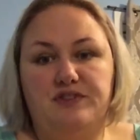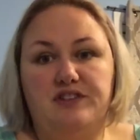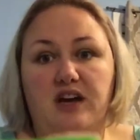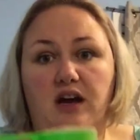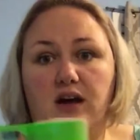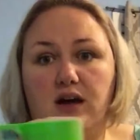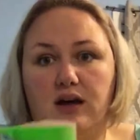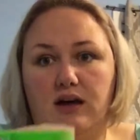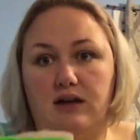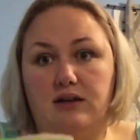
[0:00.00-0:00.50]

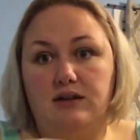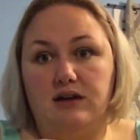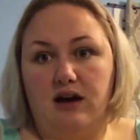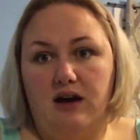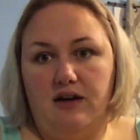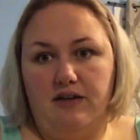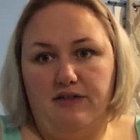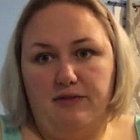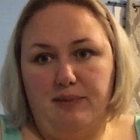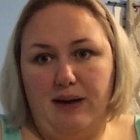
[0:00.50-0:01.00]
ton
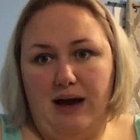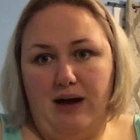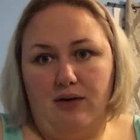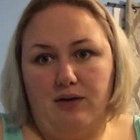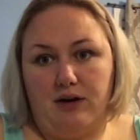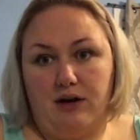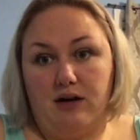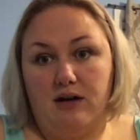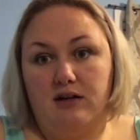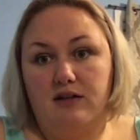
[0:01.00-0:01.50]
of
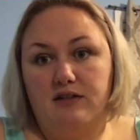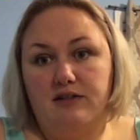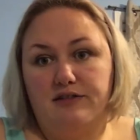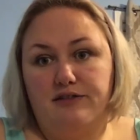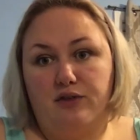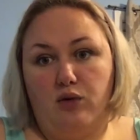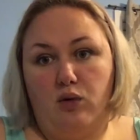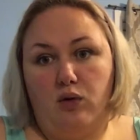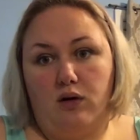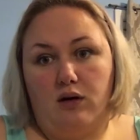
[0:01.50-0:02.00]
powder
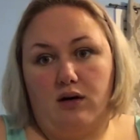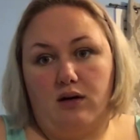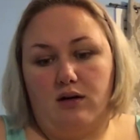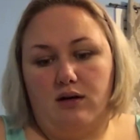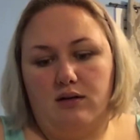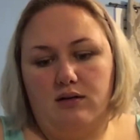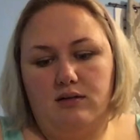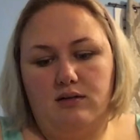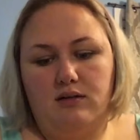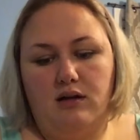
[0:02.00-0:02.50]

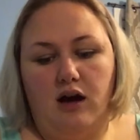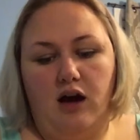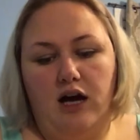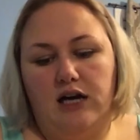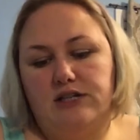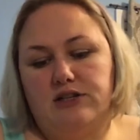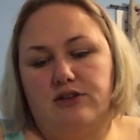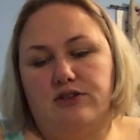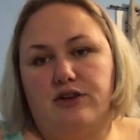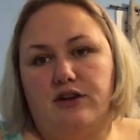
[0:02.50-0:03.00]
for
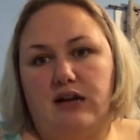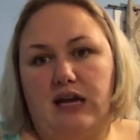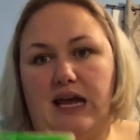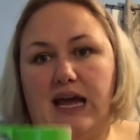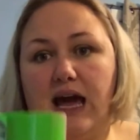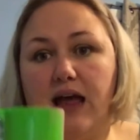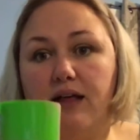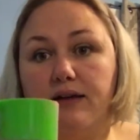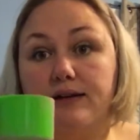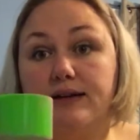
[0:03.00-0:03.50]
130
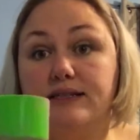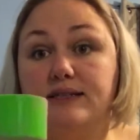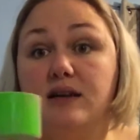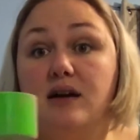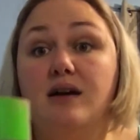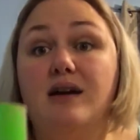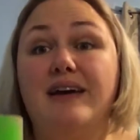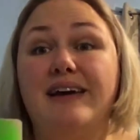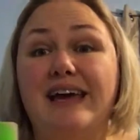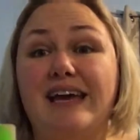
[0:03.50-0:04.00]
calories,
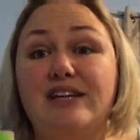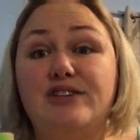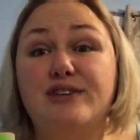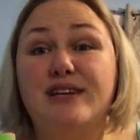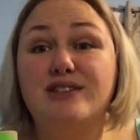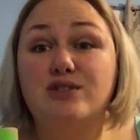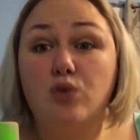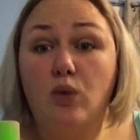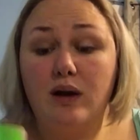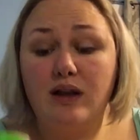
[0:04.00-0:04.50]
and you
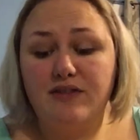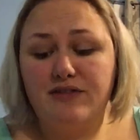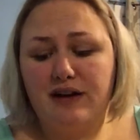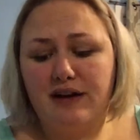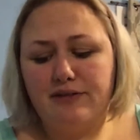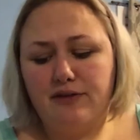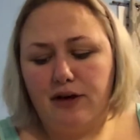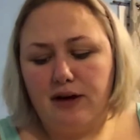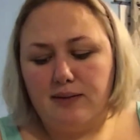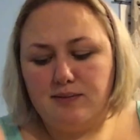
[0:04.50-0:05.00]
get
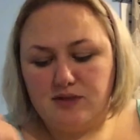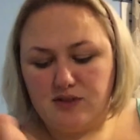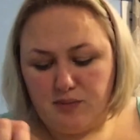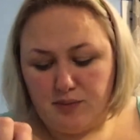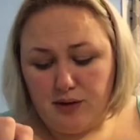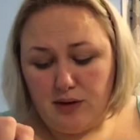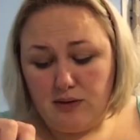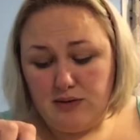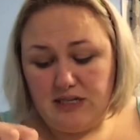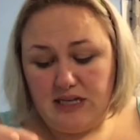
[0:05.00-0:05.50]
25 grams of
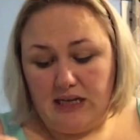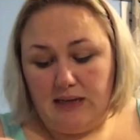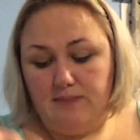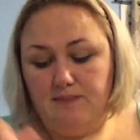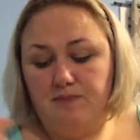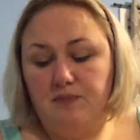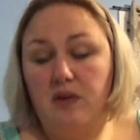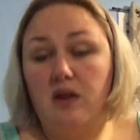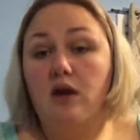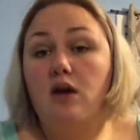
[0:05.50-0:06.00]

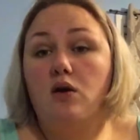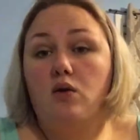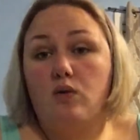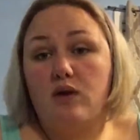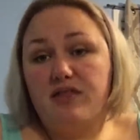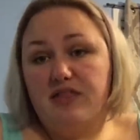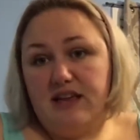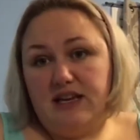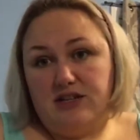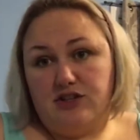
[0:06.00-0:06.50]
protein
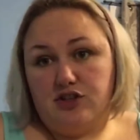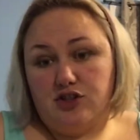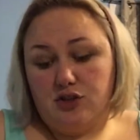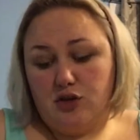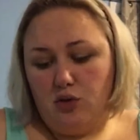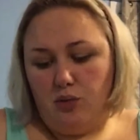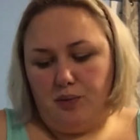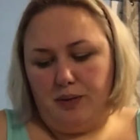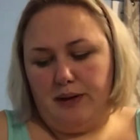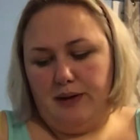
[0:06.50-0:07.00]
with each
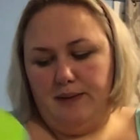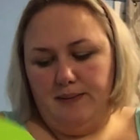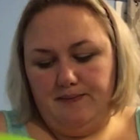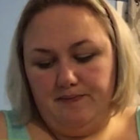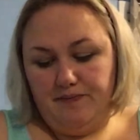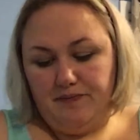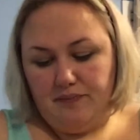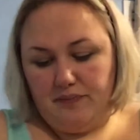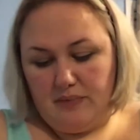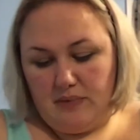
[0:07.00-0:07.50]
scoop.
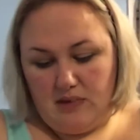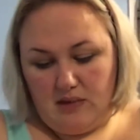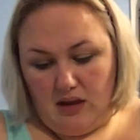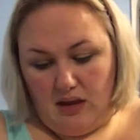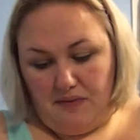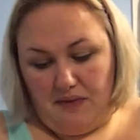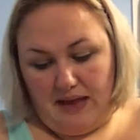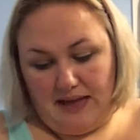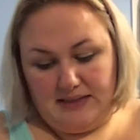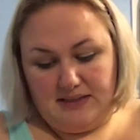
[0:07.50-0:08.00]

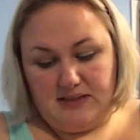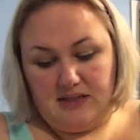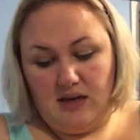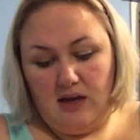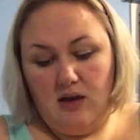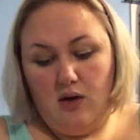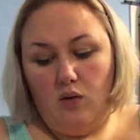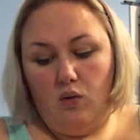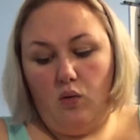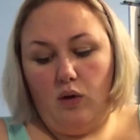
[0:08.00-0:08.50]
And that's
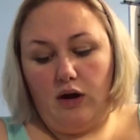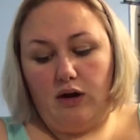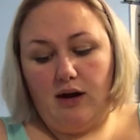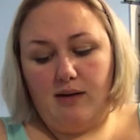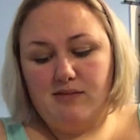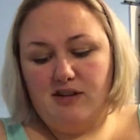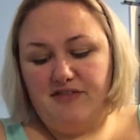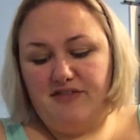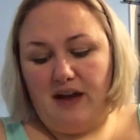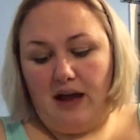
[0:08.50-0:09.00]
1
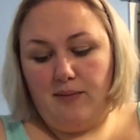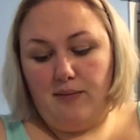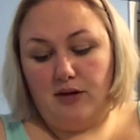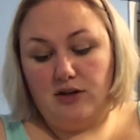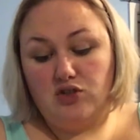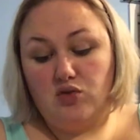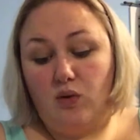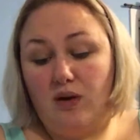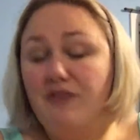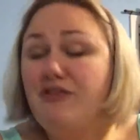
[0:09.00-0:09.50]
gram of
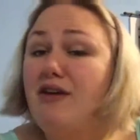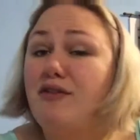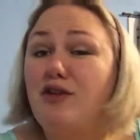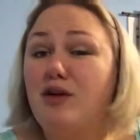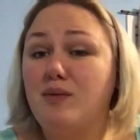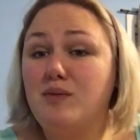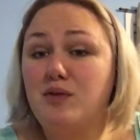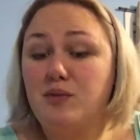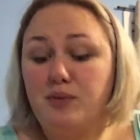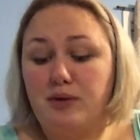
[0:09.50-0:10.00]
fiber, 25
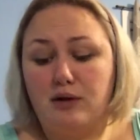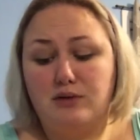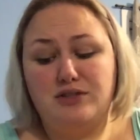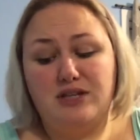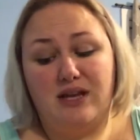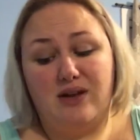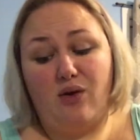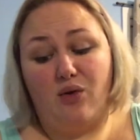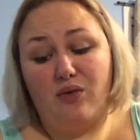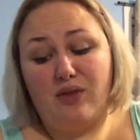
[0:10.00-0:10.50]
grams of
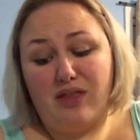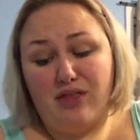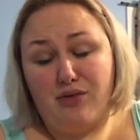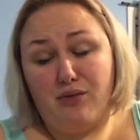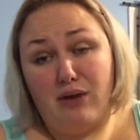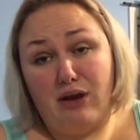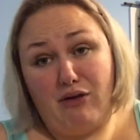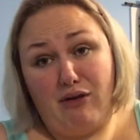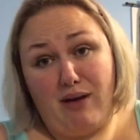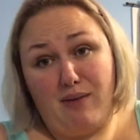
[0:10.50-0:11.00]
protein, only
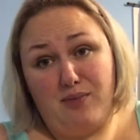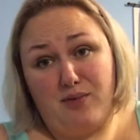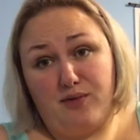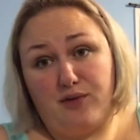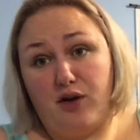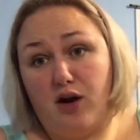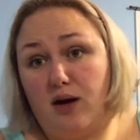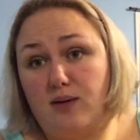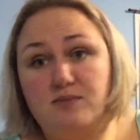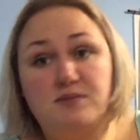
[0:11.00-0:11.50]
3 grams
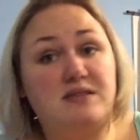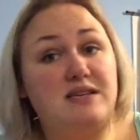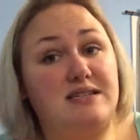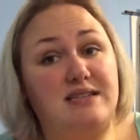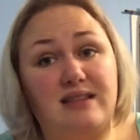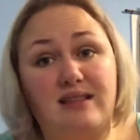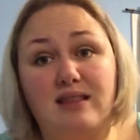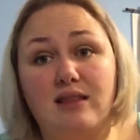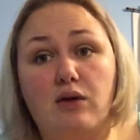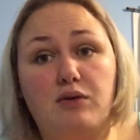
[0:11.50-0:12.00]
of carbs. They
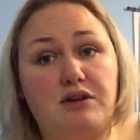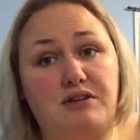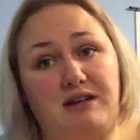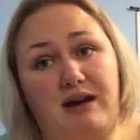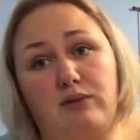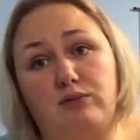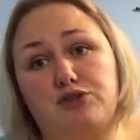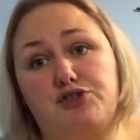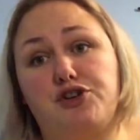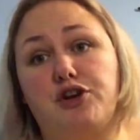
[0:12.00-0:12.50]
didn't load it
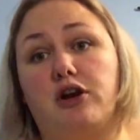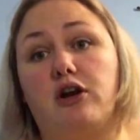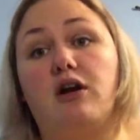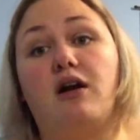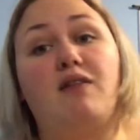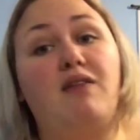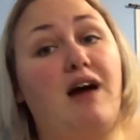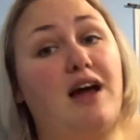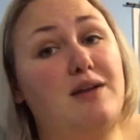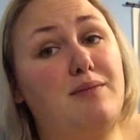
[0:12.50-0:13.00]
down with sugar.
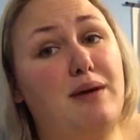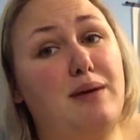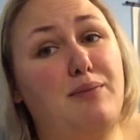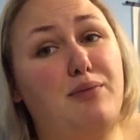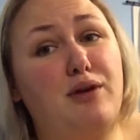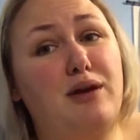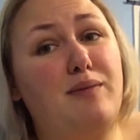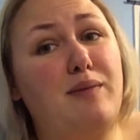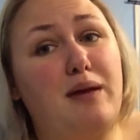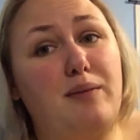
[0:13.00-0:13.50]
A lot of my
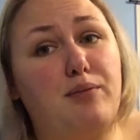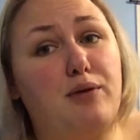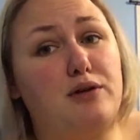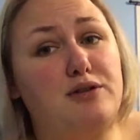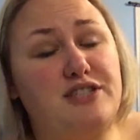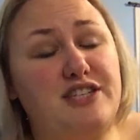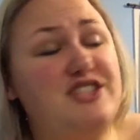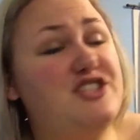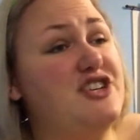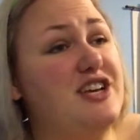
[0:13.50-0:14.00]
pre-made
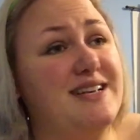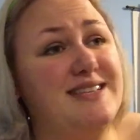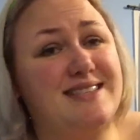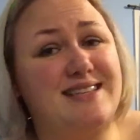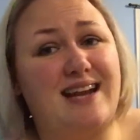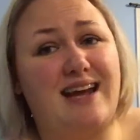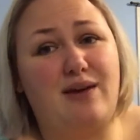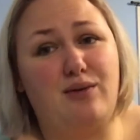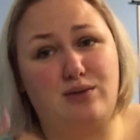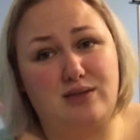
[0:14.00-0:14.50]
protein shakes
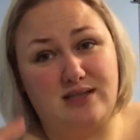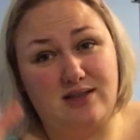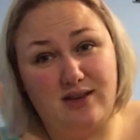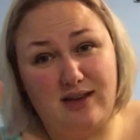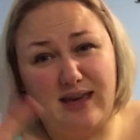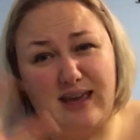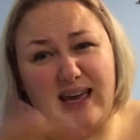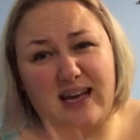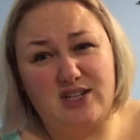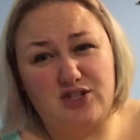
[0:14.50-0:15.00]
that I was
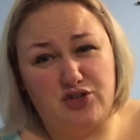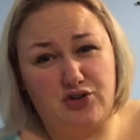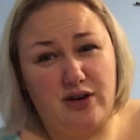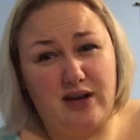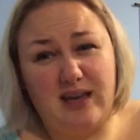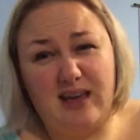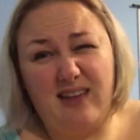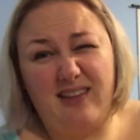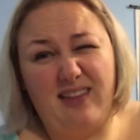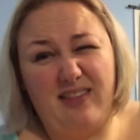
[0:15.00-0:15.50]
looking at and
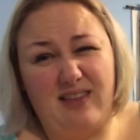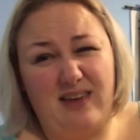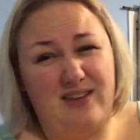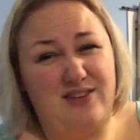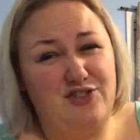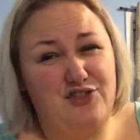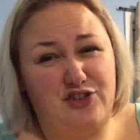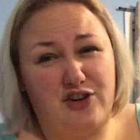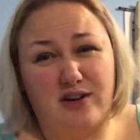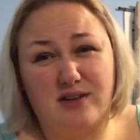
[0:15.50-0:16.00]
drinking, like the
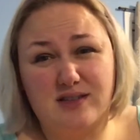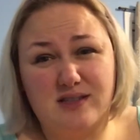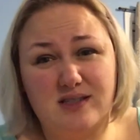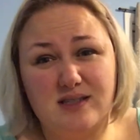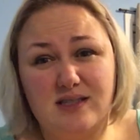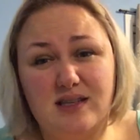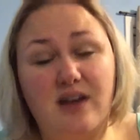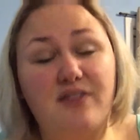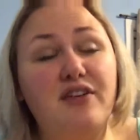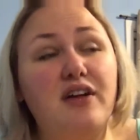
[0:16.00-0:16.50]
Ensures
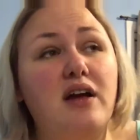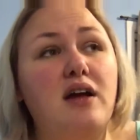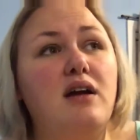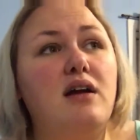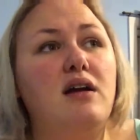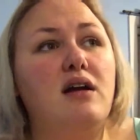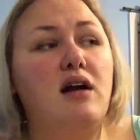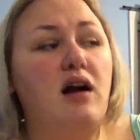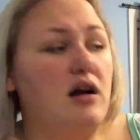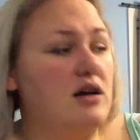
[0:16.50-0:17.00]
and stuff,
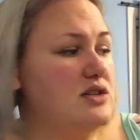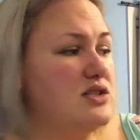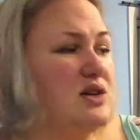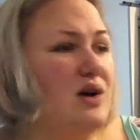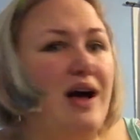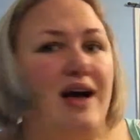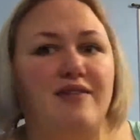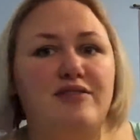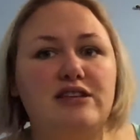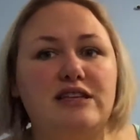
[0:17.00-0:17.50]
are
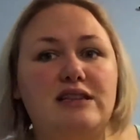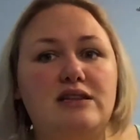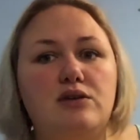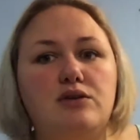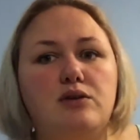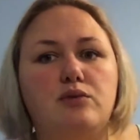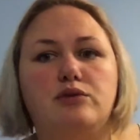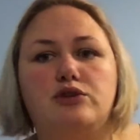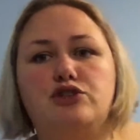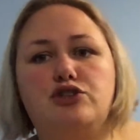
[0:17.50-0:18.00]
so heavily
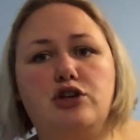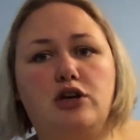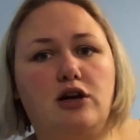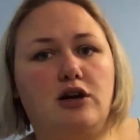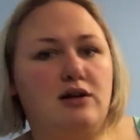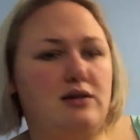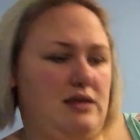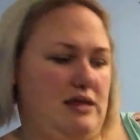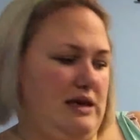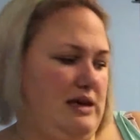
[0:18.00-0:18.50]
loaded with
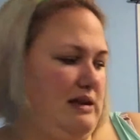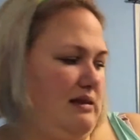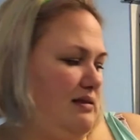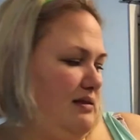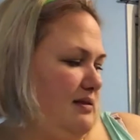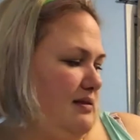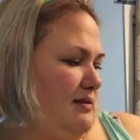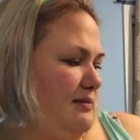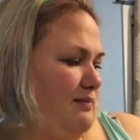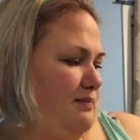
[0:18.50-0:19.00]
sugar that
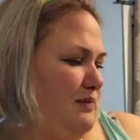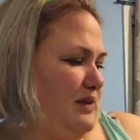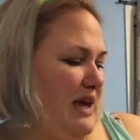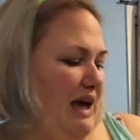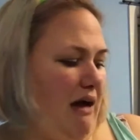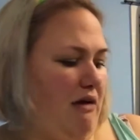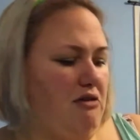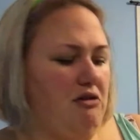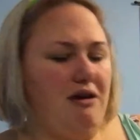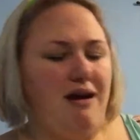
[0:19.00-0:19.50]
it's
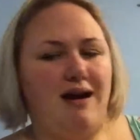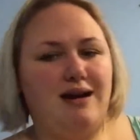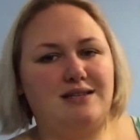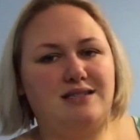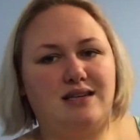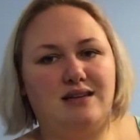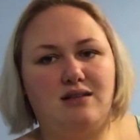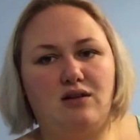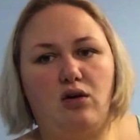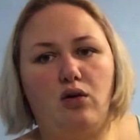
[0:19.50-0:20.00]

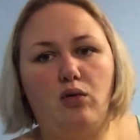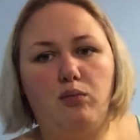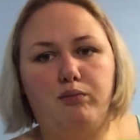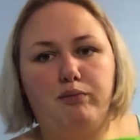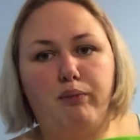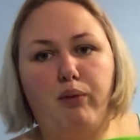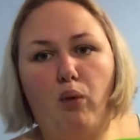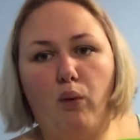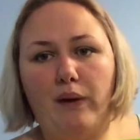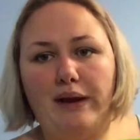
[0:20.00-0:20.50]
counteracting the whole
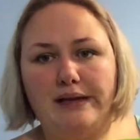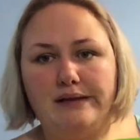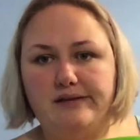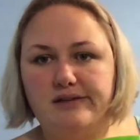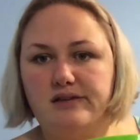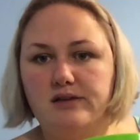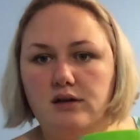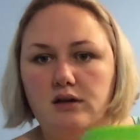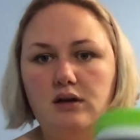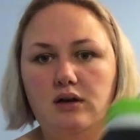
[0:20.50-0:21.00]

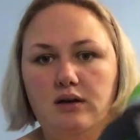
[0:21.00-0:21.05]
point